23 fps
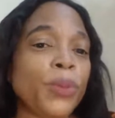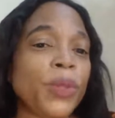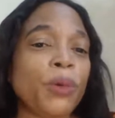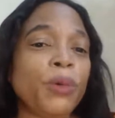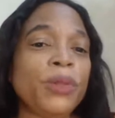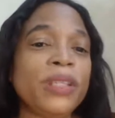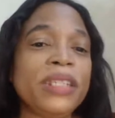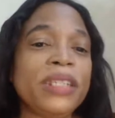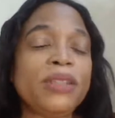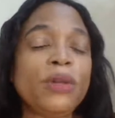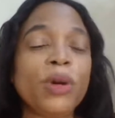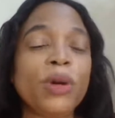
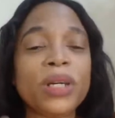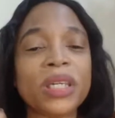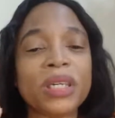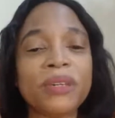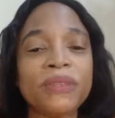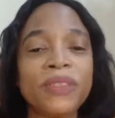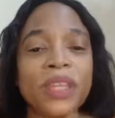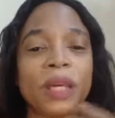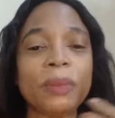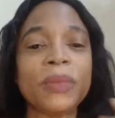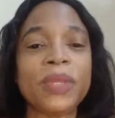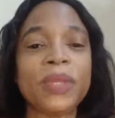did not give
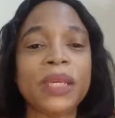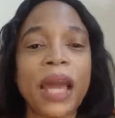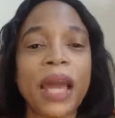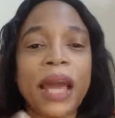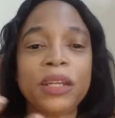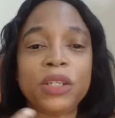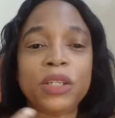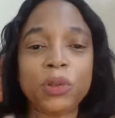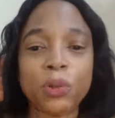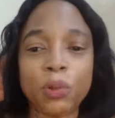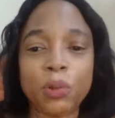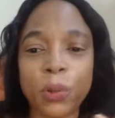them the
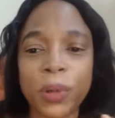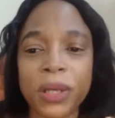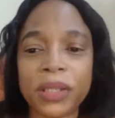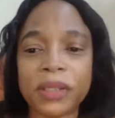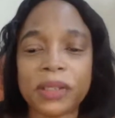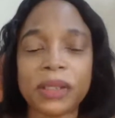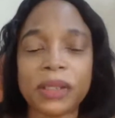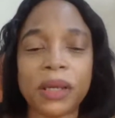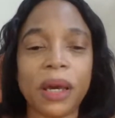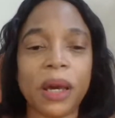adequate